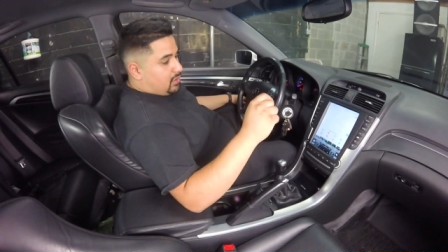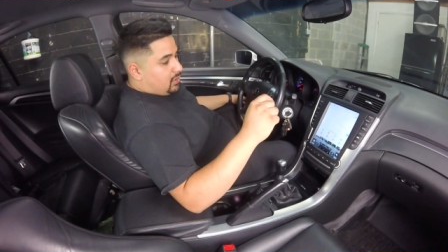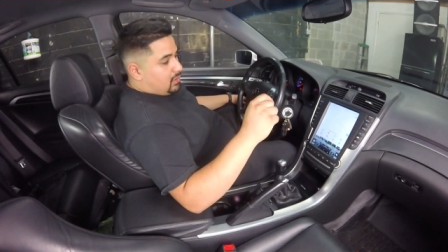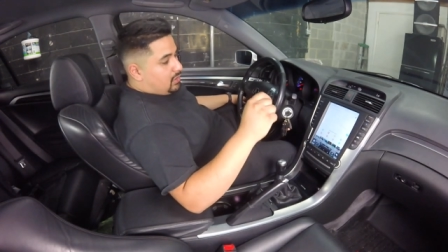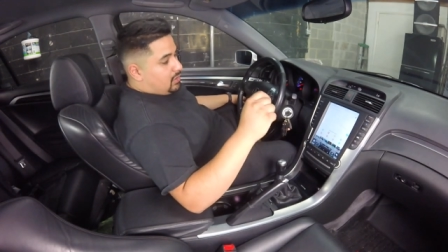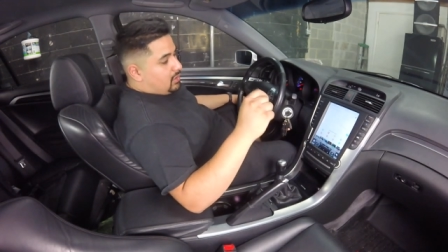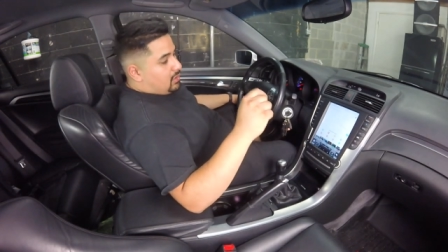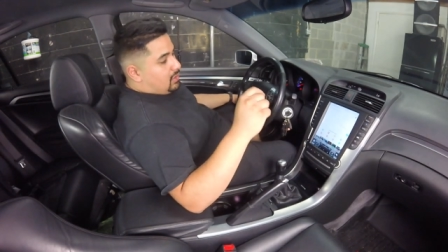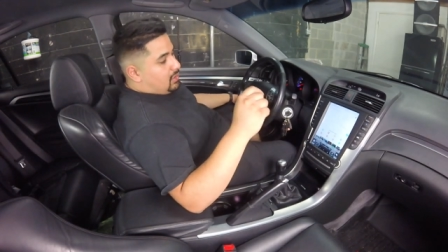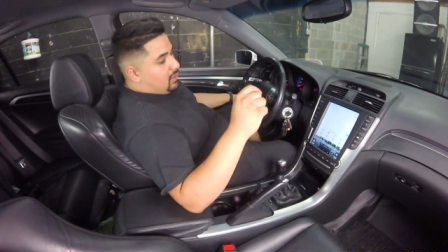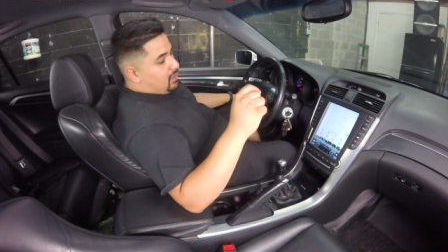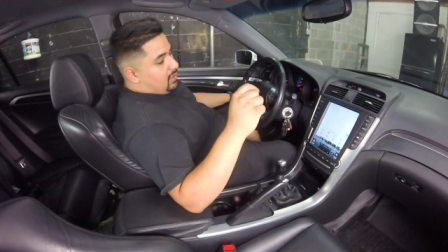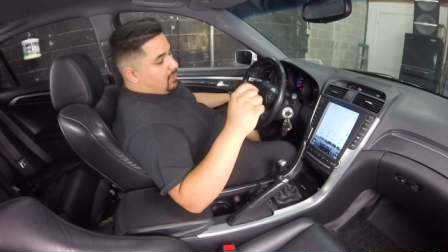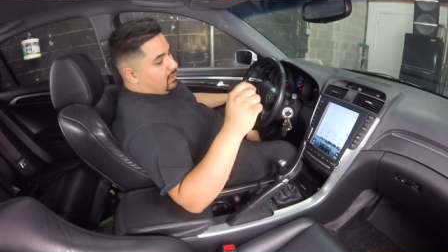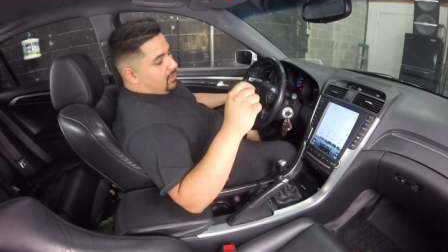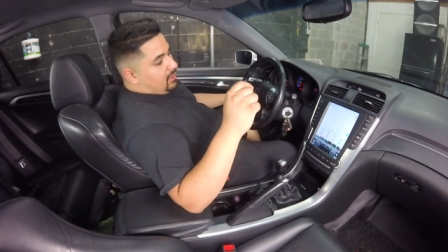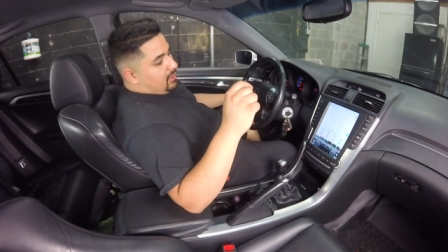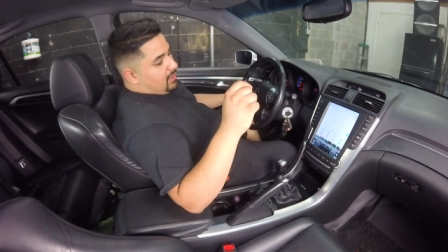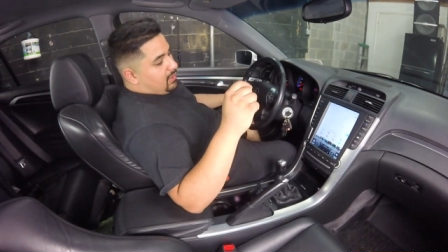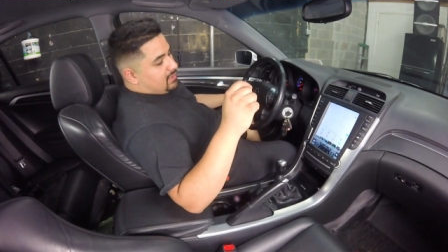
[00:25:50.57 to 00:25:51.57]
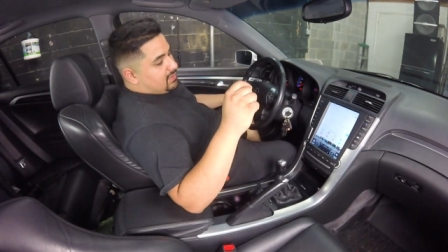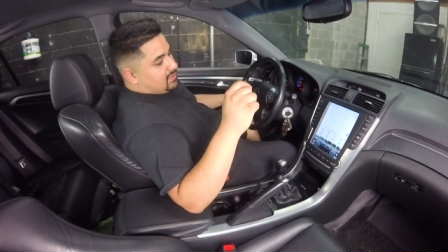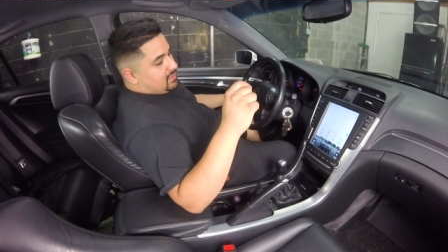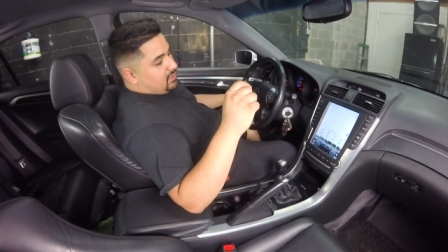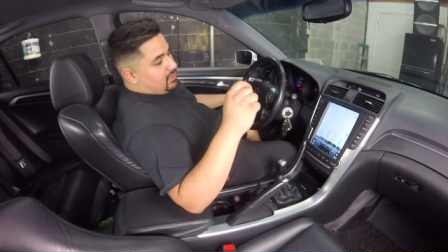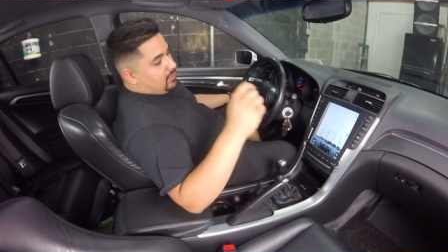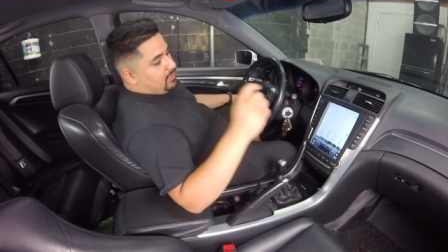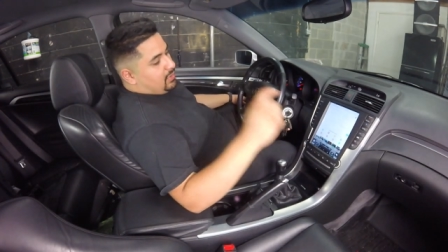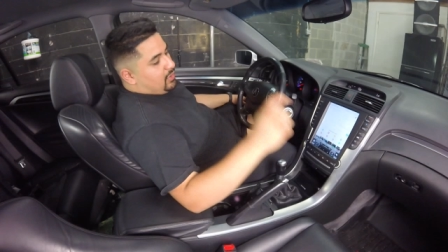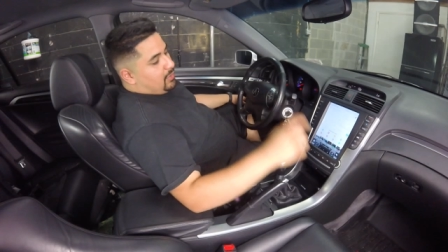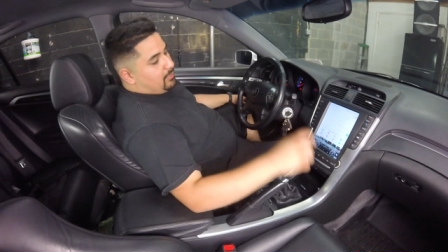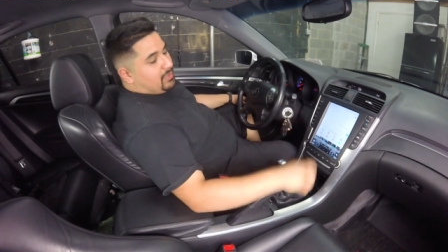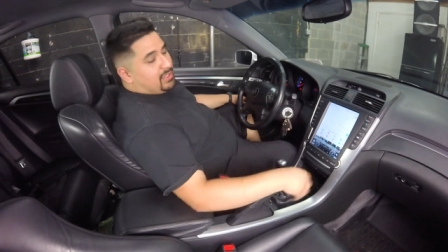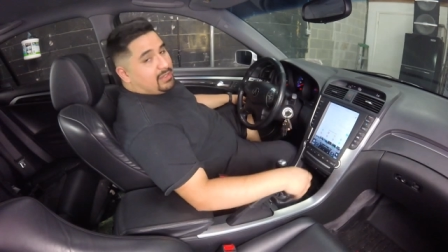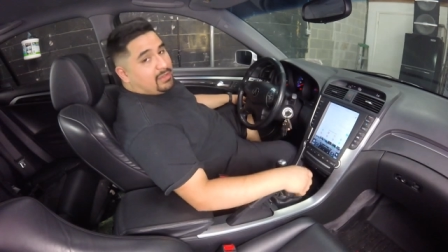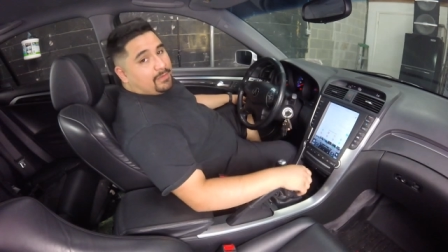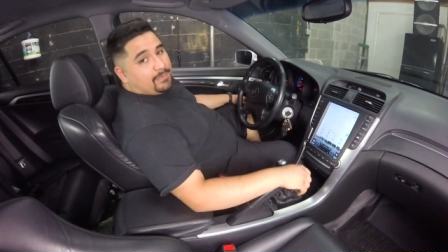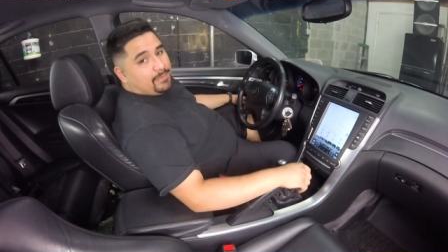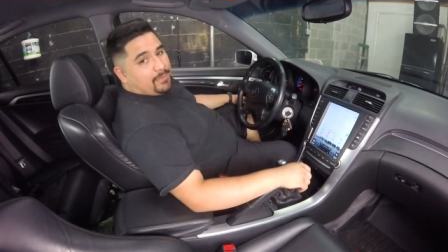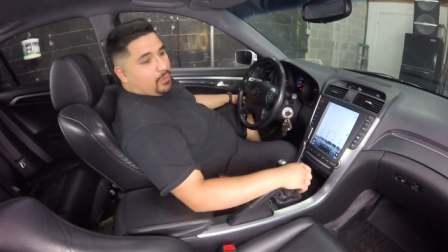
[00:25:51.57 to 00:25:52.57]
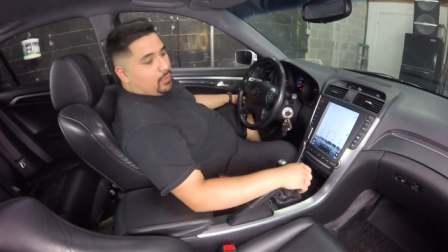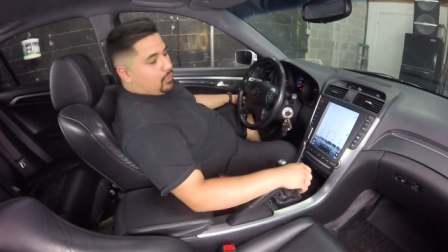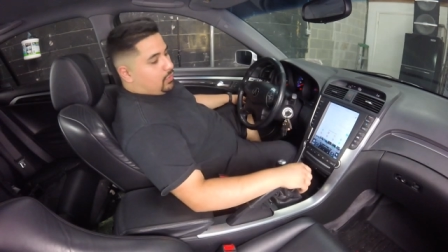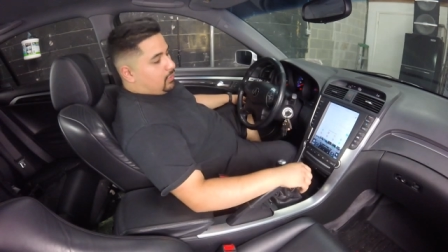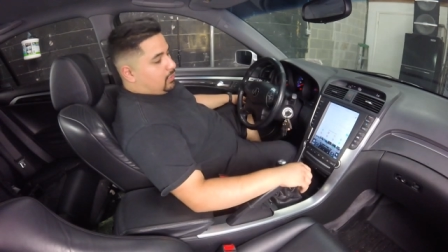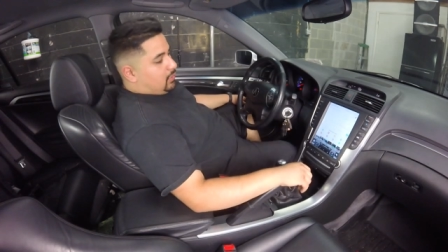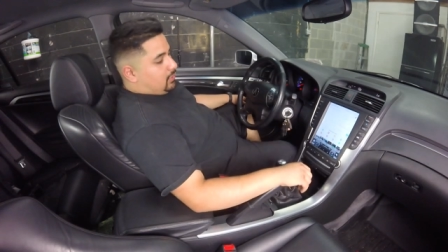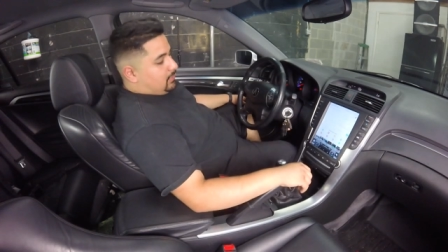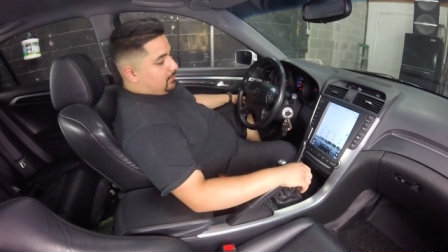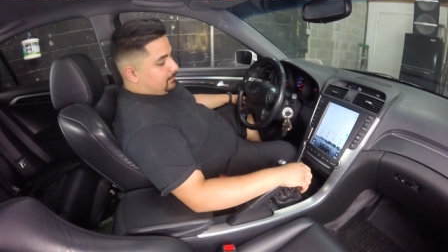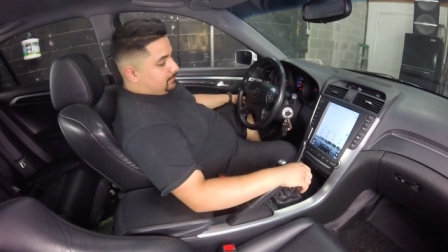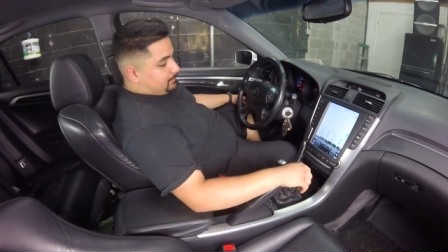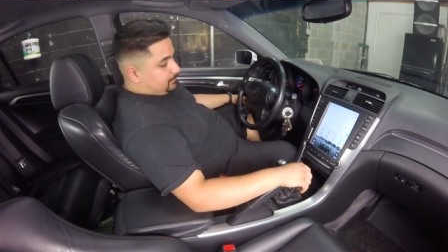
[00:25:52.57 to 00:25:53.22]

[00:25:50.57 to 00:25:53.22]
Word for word: Uh, so here we go. I'm getting a phone call.